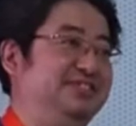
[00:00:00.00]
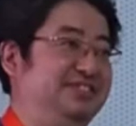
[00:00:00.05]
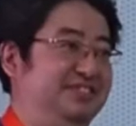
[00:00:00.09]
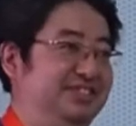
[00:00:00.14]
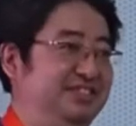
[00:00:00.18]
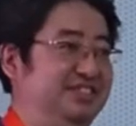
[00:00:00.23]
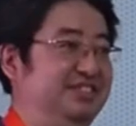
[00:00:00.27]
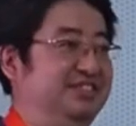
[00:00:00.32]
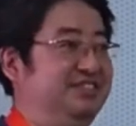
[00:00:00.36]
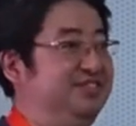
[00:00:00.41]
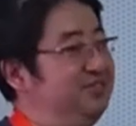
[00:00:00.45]

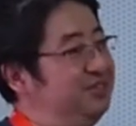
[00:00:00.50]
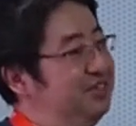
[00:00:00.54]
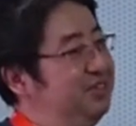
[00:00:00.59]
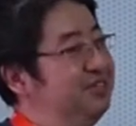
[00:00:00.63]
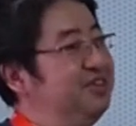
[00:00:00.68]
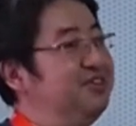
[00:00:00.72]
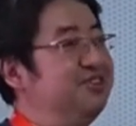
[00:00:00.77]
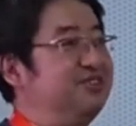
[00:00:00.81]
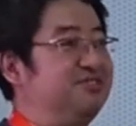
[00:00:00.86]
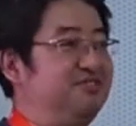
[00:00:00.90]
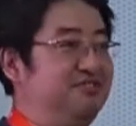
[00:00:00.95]
not called a
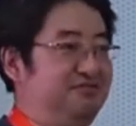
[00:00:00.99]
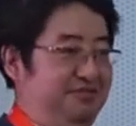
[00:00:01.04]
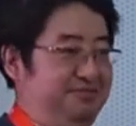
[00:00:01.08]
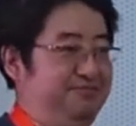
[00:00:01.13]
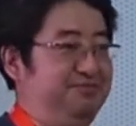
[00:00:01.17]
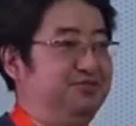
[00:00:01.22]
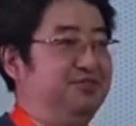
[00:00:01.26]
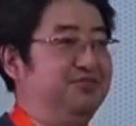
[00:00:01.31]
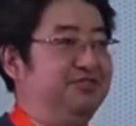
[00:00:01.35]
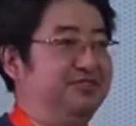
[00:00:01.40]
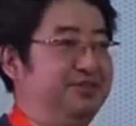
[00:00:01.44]
programmer.
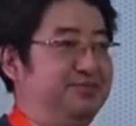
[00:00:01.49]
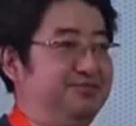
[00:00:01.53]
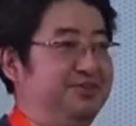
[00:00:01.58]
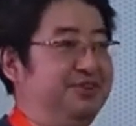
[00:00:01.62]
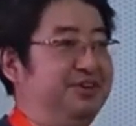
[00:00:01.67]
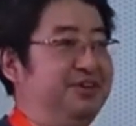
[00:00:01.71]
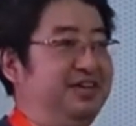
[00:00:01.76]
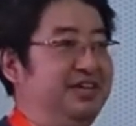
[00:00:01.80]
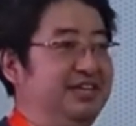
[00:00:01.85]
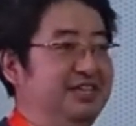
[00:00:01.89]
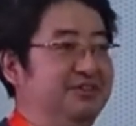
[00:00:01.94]
Anyway, It's
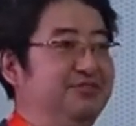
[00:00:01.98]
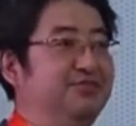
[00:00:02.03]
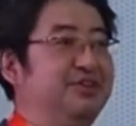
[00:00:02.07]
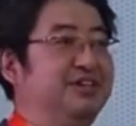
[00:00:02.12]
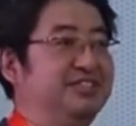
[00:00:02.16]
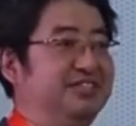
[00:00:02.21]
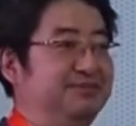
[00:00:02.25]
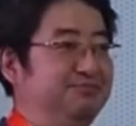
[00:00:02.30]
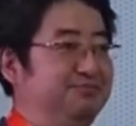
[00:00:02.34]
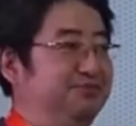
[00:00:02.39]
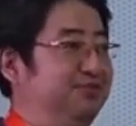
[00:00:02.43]
a
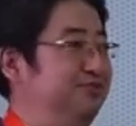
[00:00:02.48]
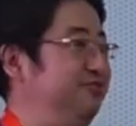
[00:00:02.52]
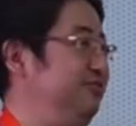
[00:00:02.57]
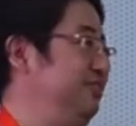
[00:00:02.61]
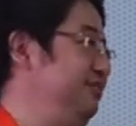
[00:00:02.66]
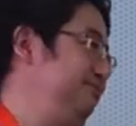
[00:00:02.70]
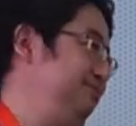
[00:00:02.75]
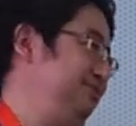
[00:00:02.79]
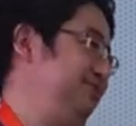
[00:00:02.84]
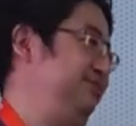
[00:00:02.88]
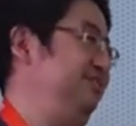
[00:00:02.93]
programmer
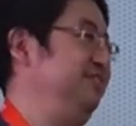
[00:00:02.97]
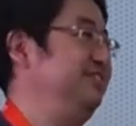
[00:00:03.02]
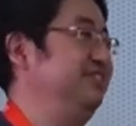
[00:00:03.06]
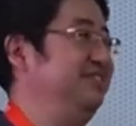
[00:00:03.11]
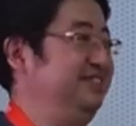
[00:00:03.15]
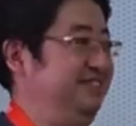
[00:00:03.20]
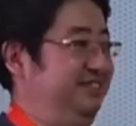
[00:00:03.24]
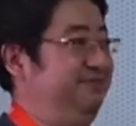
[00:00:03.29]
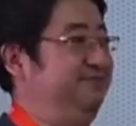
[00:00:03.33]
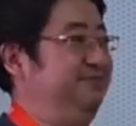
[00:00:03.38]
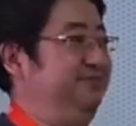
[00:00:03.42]

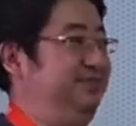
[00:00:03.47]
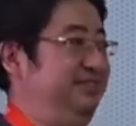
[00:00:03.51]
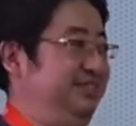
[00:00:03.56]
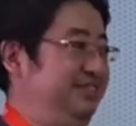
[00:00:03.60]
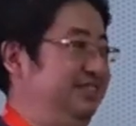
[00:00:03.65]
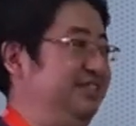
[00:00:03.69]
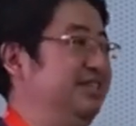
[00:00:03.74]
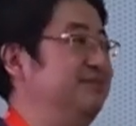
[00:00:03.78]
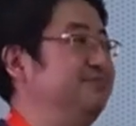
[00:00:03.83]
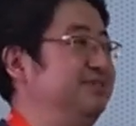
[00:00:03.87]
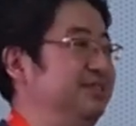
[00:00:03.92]
something,
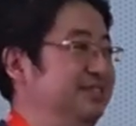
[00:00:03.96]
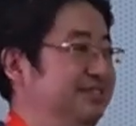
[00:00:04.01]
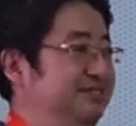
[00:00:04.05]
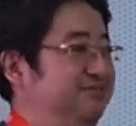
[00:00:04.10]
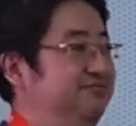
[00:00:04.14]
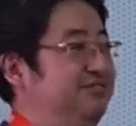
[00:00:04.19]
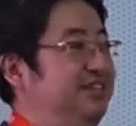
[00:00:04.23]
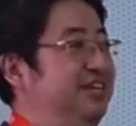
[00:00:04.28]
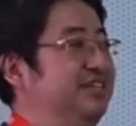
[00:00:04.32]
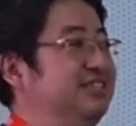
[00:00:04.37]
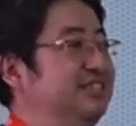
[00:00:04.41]
create
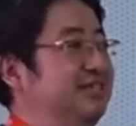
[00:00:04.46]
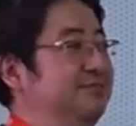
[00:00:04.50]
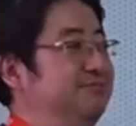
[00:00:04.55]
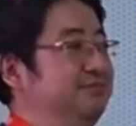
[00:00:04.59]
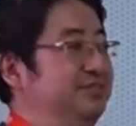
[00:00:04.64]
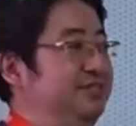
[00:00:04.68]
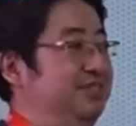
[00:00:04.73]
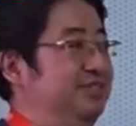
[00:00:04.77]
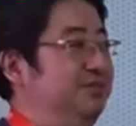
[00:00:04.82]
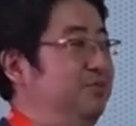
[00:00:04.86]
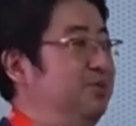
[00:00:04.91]
something with a
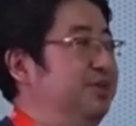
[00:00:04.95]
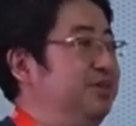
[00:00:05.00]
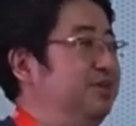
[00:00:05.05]
computer.